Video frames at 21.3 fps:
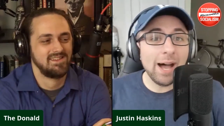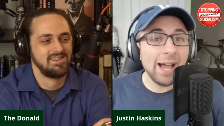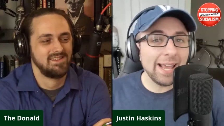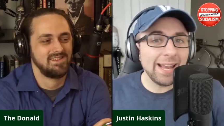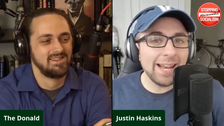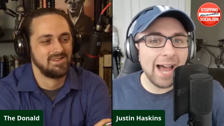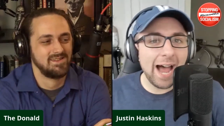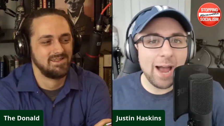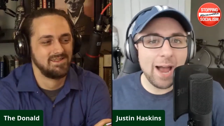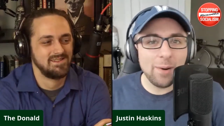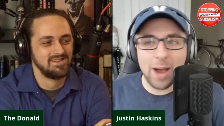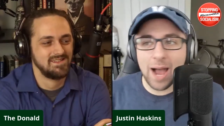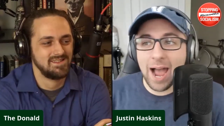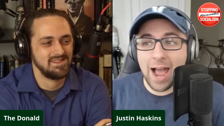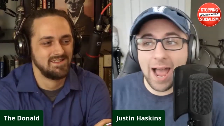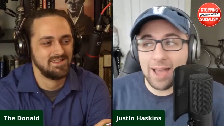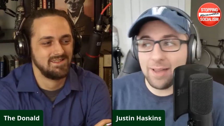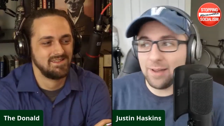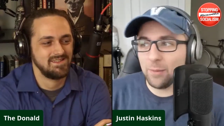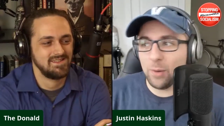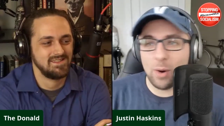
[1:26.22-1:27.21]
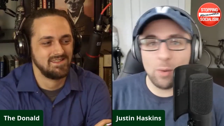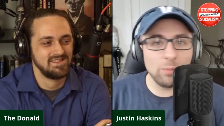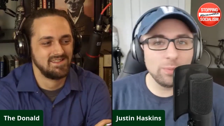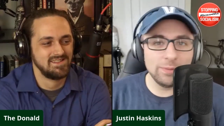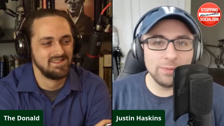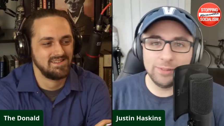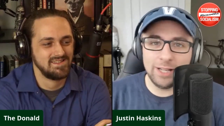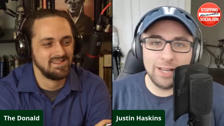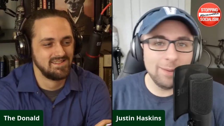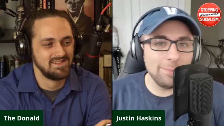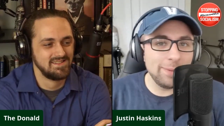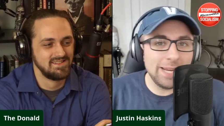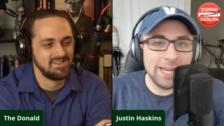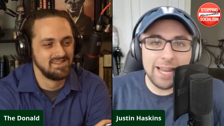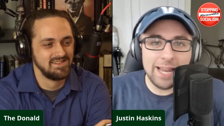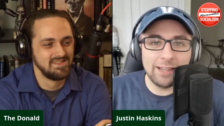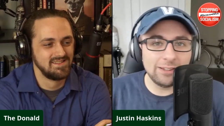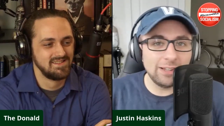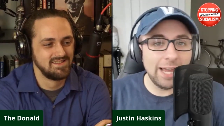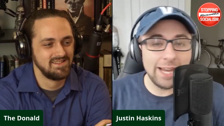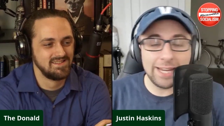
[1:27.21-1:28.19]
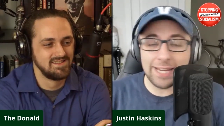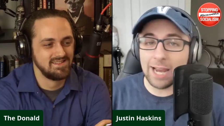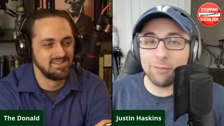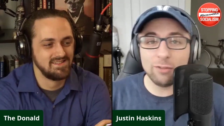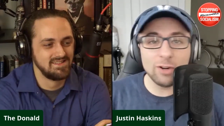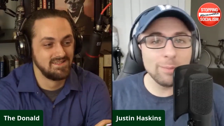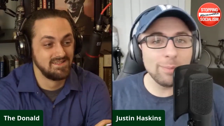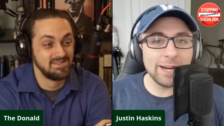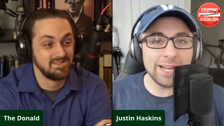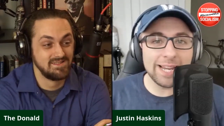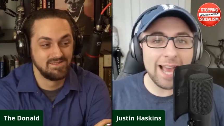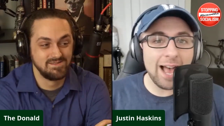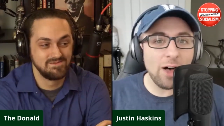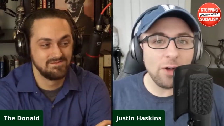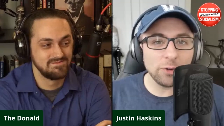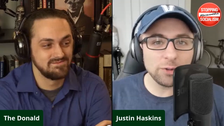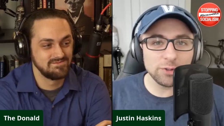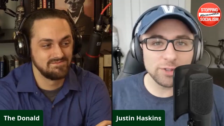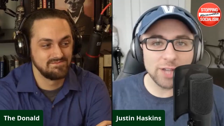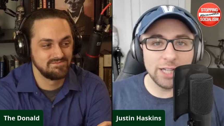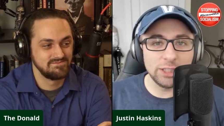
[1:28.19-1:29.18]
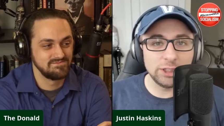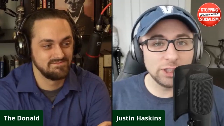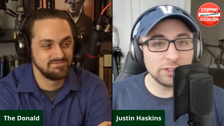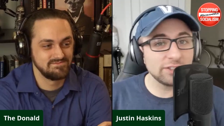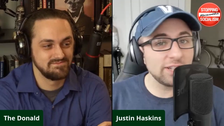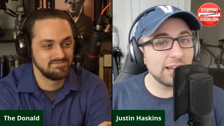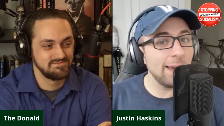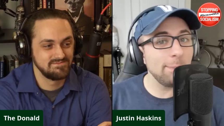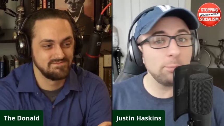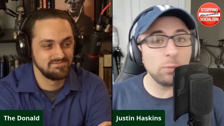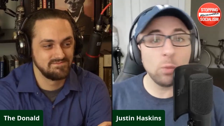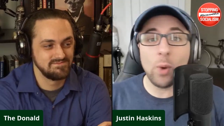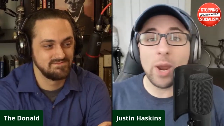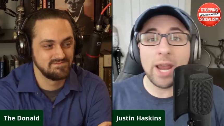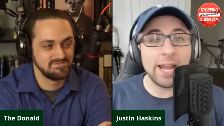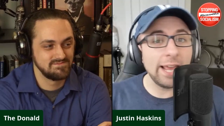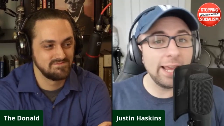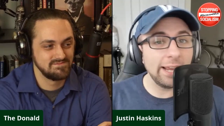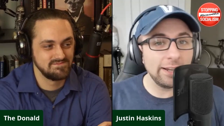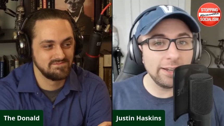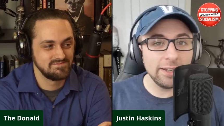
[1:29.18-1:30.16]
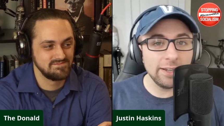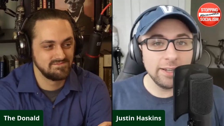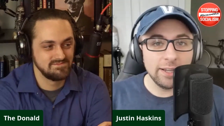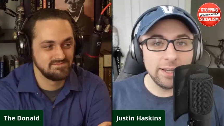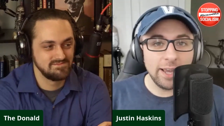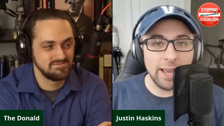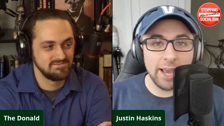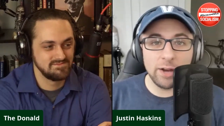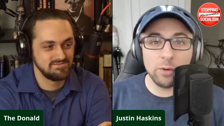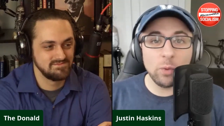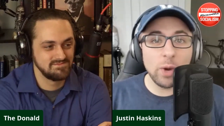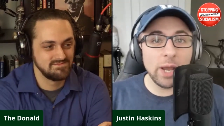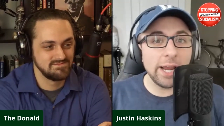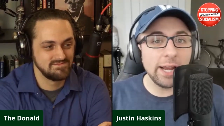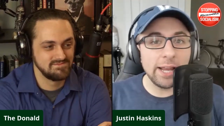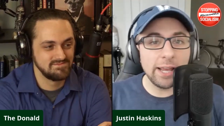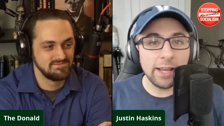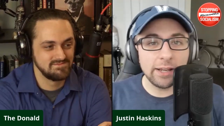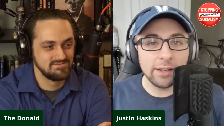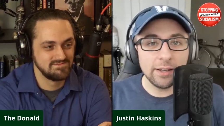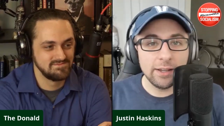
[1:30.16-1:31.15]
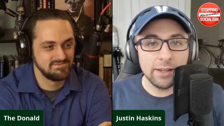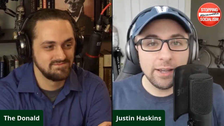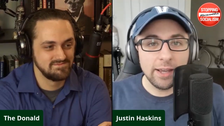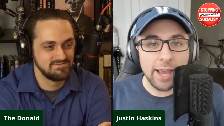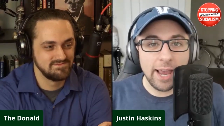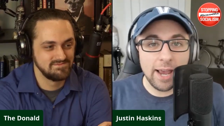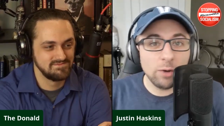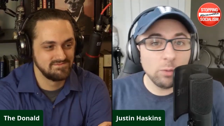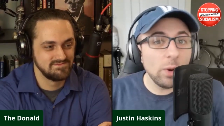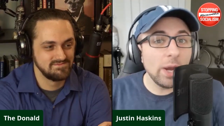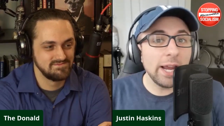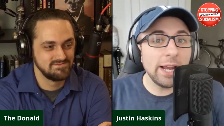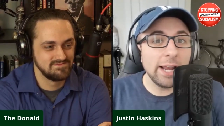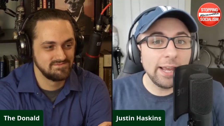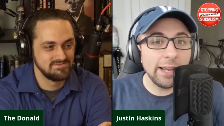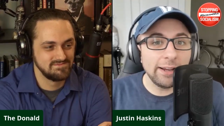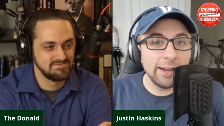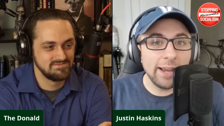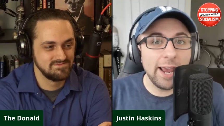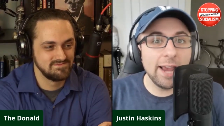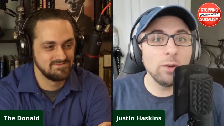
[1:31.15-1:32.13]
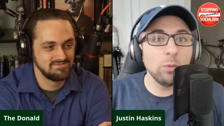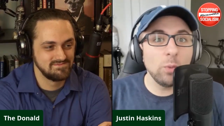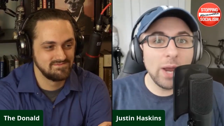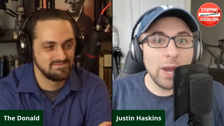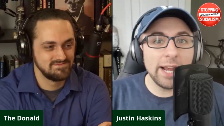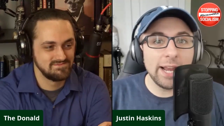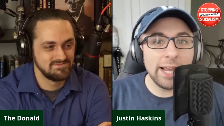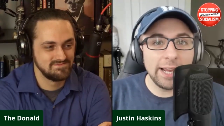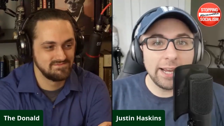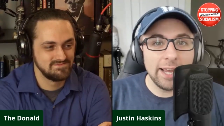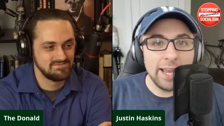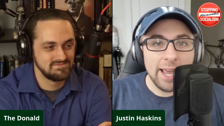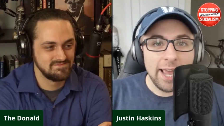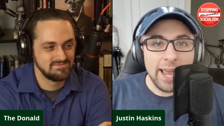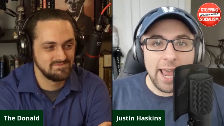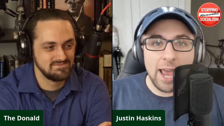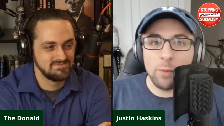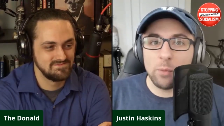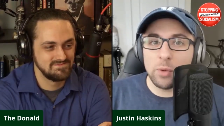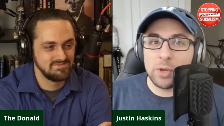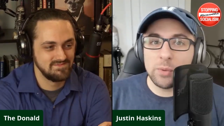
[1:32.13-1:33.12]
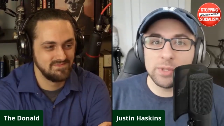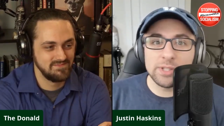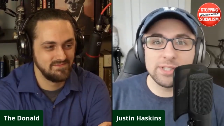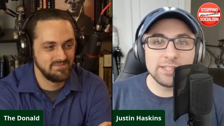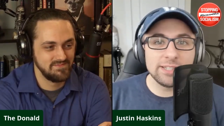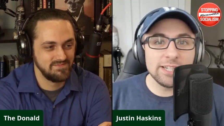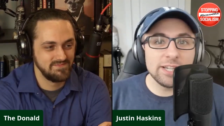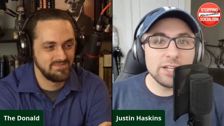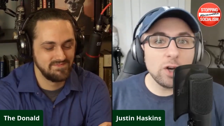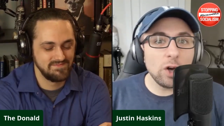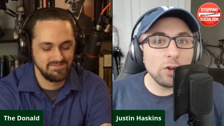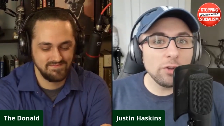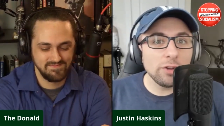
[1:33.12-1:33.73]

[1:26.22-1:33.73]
Speaker 1: but I, I I mean, like everybody else, I just kept waiting and waiting and waiting and waiting. And we would see